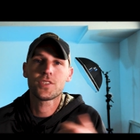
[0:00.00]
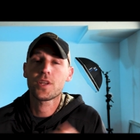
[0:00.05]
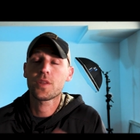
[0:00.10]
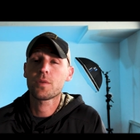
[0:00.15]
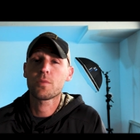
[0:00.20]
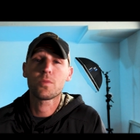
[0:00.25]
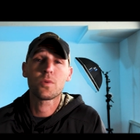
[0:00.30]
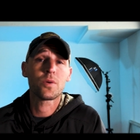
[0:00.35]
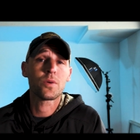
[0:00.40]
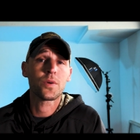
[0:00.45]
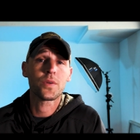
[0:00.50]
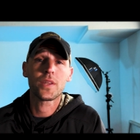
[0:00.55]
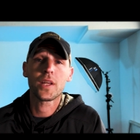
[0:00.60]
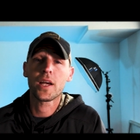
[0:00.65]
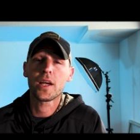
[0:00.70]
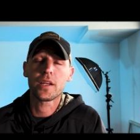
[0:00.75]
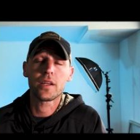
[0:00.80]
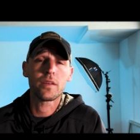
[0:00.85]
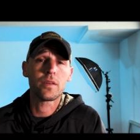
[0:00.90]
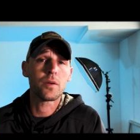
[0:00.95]
there's nothing
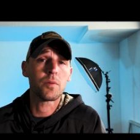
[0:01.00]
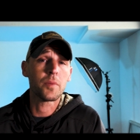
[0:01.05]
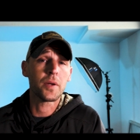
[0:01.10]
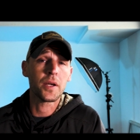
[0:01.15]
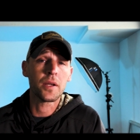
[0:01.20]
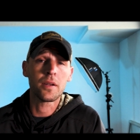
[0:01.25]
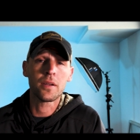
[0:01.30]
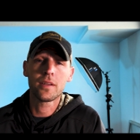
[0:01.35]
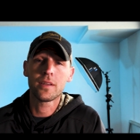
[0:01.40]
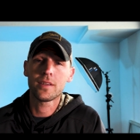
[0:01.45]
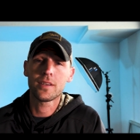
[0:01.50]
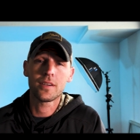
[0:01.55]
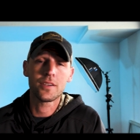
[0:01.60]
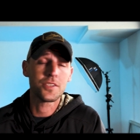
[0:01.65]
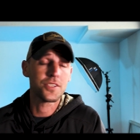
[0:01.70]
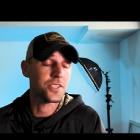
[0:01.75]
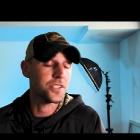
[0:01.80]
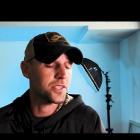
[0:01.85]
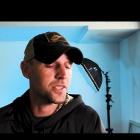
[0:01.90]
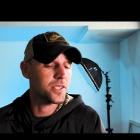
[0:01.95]
wrong with that either, man.
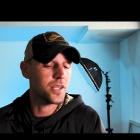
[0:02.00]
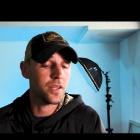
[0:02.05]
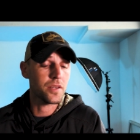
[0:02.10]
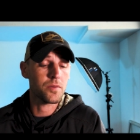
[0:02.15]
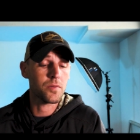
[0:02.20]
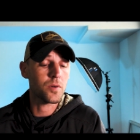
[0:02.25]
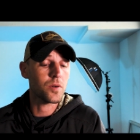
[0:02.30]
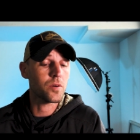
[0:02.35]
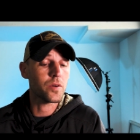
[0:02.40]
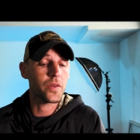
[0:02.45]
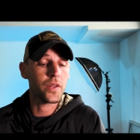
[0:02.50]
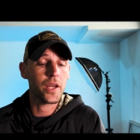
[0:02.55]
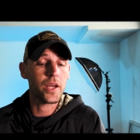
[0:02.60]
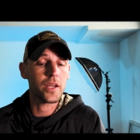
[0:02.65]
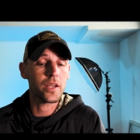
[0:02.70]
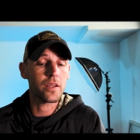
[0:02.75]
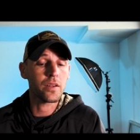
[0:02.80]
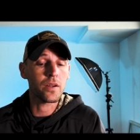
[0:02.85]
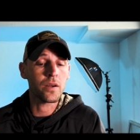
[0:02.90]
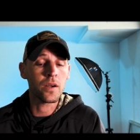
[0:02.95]
There's just nothing wrong
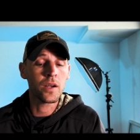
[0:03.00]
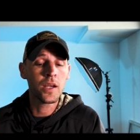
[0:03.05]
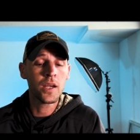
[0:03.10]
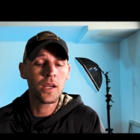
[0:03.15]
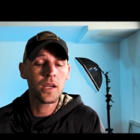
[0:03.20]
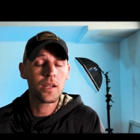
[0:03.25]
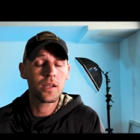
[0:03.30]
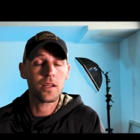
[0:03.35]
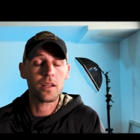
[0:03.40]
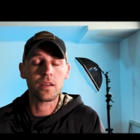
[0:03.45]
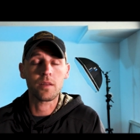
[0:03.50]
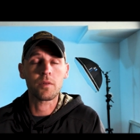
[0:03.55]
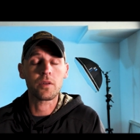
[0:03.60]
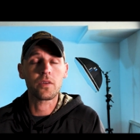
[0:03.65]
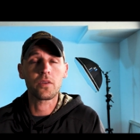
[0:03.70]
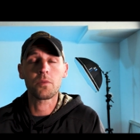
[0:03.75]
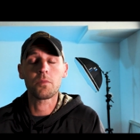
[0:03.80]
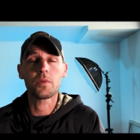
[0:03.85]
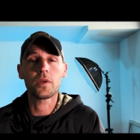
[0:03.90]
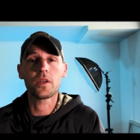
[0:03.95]
with that either.
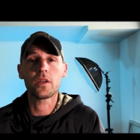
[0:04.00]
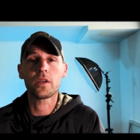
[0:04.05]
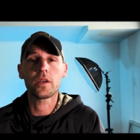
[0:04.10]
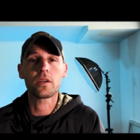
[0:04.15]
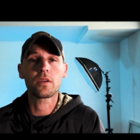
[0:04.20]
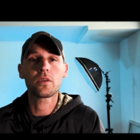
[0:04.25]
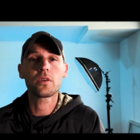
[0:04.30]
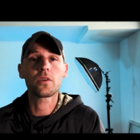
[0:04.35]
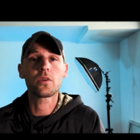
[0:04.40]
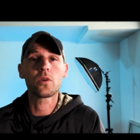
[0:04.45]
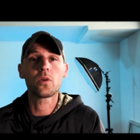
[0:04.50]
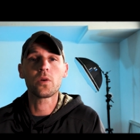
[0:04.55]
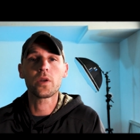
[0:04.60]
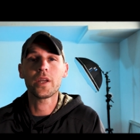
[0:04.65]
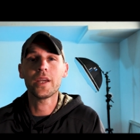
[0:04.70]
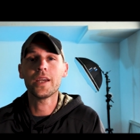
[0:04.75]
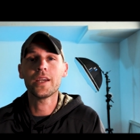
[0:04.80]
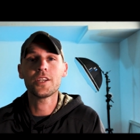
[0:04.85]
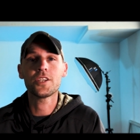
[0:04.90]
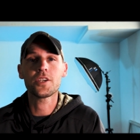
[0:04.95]
Nothing going to beat a
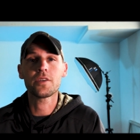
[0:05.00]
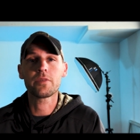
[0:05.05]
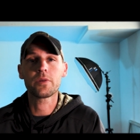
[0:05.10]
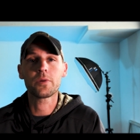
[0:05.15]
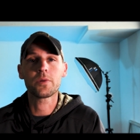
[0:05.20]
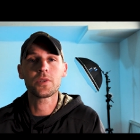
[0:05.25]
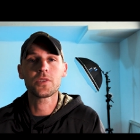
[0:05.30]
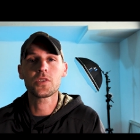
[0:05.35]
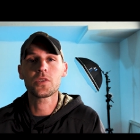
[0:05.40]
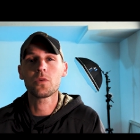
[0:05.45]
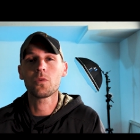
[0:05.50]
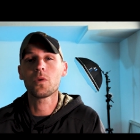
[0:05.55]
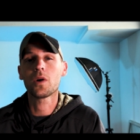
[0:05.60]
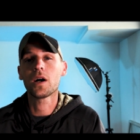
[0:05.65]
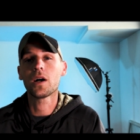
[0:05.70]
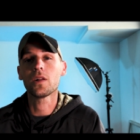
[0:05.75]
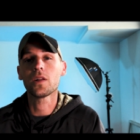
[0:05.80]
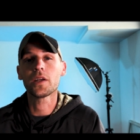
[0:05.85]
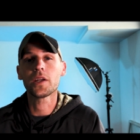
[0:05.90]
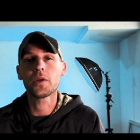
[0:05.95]
good old hitch every once
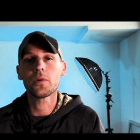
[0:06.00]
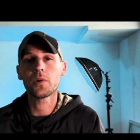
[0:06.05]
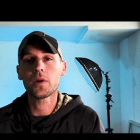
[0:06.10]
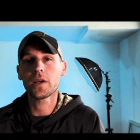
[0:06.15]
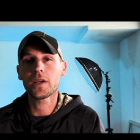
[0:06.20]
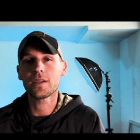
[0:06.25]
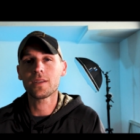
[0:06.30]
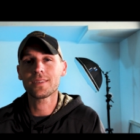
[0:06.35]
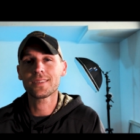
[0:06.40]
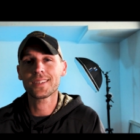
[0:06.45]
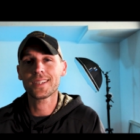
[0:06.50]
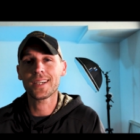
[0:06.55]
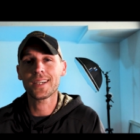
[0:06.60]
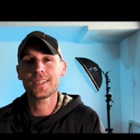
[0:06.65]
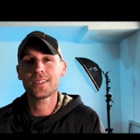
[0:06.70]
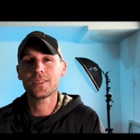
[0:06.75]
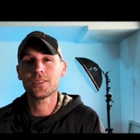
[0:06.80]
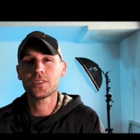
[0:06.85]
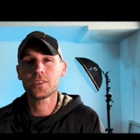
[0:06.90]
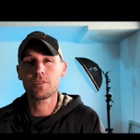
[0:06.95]
in a while anyway.
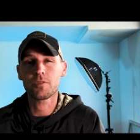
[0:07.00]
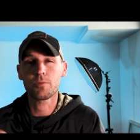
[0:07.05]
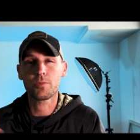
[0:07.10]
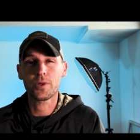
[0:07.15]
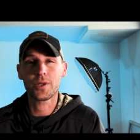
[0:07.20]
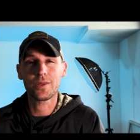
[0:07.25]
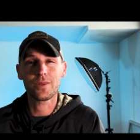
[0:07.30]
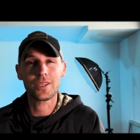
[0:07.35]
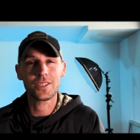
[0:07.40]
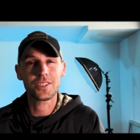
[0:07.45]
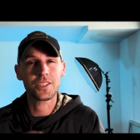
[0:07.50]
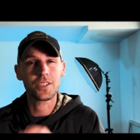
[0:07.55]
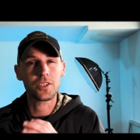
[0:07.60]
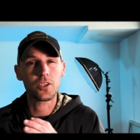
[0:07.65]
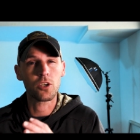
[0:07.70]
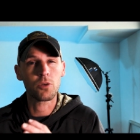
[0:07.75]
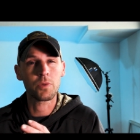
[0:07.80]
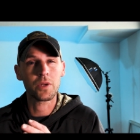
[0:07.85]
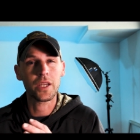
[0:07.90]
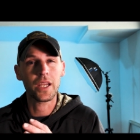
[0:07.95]
God knows everybody
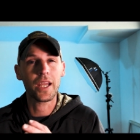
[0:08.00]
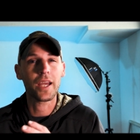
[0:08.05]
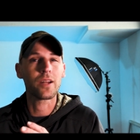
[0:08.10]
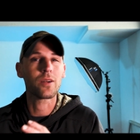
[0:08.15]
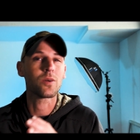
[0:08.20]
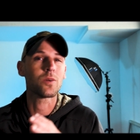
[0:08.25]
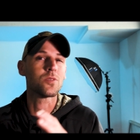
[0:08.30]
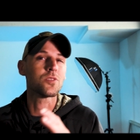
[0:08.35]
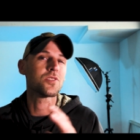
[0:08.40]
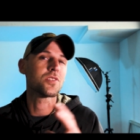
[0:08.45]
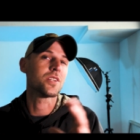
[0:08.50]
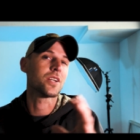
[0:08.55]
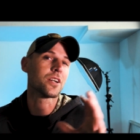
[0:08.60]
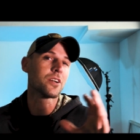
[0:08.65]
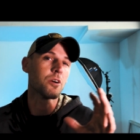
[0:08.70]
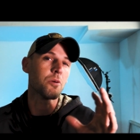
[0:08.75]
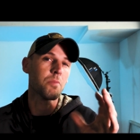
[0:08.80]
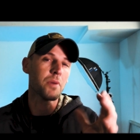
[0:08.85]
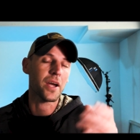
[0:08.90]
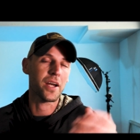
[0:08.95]
likes to go on mechanicals
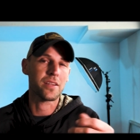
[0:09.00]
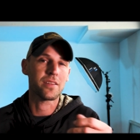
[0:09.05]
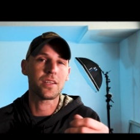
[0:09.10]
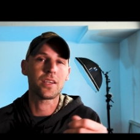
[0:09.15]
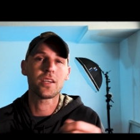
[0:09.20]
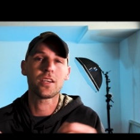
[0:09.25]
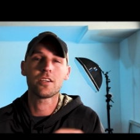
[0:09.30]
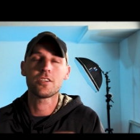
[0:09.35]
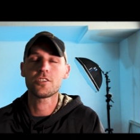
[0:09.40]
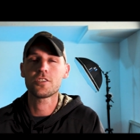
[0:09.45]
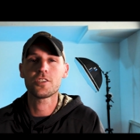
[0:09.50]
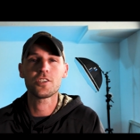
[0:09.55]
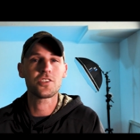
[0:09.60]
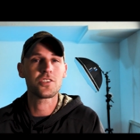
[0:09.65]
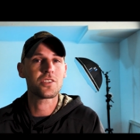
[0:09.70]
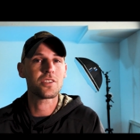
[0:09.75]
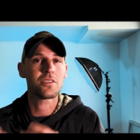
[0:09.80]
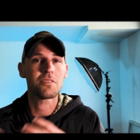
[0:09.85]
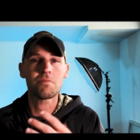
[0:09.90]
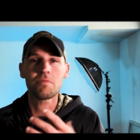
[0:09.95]
and then go back to the
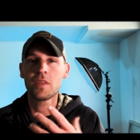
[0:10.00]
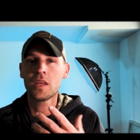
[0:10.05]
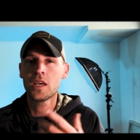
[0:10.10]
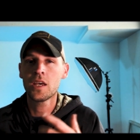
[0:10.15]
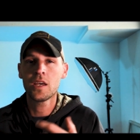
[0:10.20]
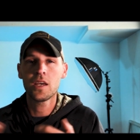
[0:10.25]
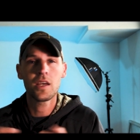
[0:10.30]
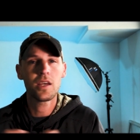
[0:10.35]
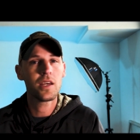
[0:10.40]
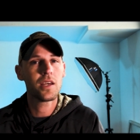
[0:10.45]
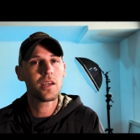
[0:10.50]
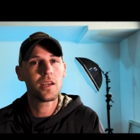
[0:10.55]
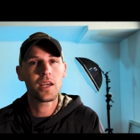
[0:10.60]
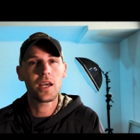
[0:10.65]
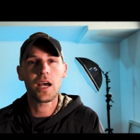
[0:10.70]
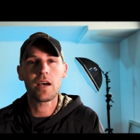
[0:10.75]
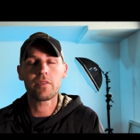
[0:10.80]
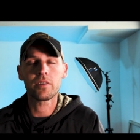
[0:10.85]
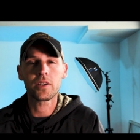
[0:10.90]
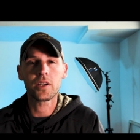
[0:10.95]
hitch just to
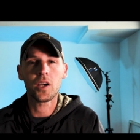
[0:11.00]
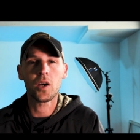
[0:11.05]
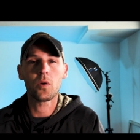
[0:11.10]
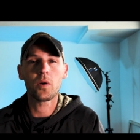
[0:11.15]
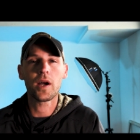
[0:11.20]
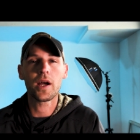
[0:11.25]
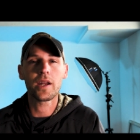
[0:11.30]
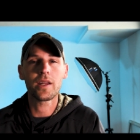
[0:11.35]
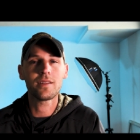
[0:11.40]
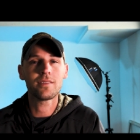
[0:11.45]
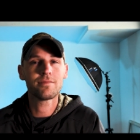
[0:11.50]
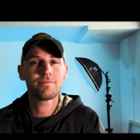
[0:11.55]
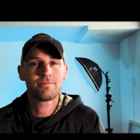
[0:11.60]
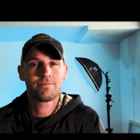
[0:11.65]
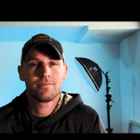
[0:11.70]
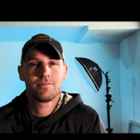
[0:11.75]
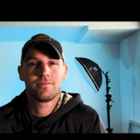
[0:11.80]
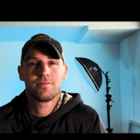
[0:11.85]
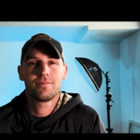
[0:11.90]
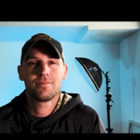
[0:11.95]
have a go at it.
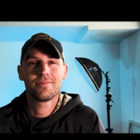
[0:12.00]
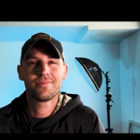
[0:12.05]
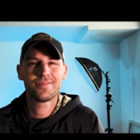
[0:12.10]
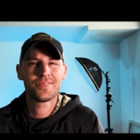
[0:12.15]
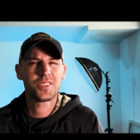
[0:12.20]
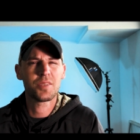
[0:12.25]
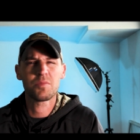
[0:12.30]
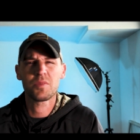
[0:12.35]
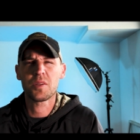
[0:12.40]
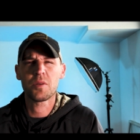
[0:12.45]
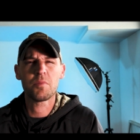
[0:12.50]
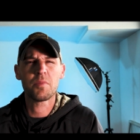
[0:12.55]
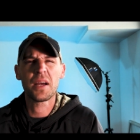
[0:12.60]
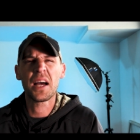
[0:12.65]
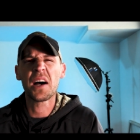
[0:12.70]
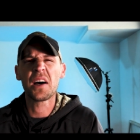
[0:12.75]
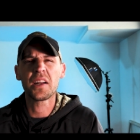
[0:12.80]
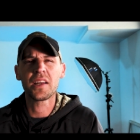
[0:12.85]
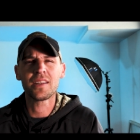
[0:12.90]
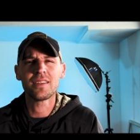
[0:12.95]

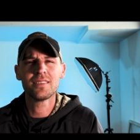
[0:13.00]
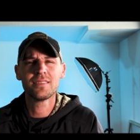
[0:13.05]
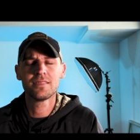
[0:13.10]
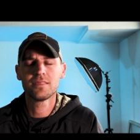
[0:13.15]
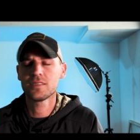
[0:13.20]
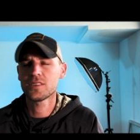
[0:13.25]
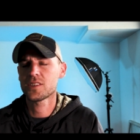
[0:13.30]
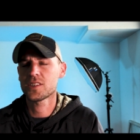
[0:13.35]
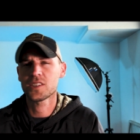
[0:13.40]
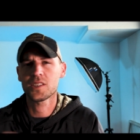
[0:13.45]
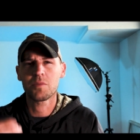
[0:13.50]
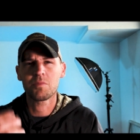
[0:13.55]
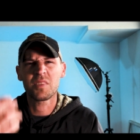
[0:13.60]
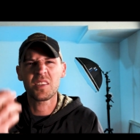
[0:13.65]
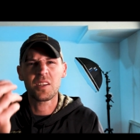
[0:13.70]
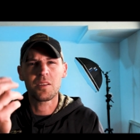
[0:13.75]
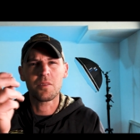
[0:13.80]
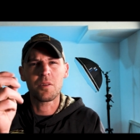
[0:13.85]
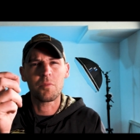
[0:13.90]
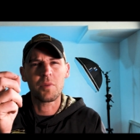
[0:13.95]
Something about it.
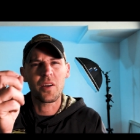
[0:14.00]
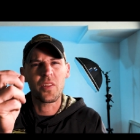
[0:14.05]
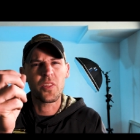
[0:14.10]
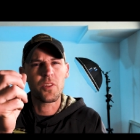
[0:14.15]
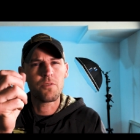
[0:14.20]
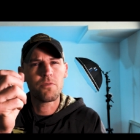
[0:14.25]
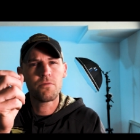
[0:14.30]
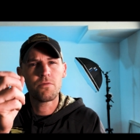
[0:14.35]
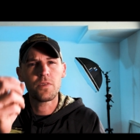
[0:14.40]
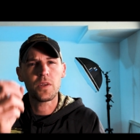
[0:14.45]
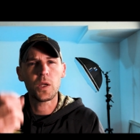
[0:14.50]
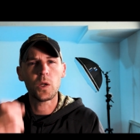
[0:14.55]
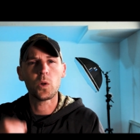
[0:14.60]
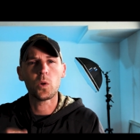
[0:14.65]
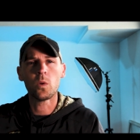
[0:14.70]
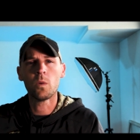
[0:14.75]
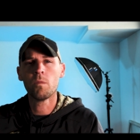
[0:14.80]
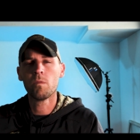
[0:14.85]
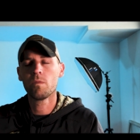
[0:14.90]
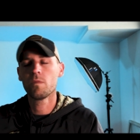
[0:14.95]
Something about the
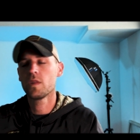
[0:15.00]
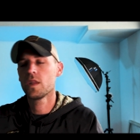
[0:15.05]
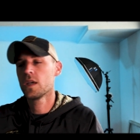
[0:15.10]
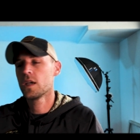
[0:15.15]
feel.